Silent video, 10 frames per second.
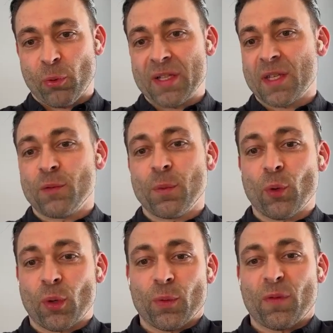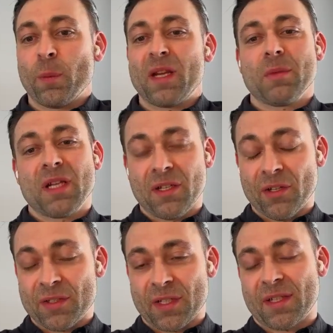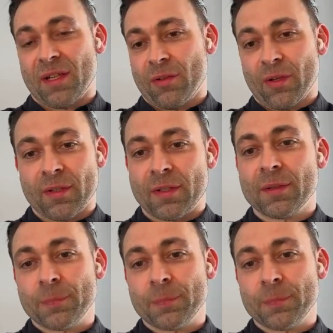with brands that you've been working with for many, many years, etc.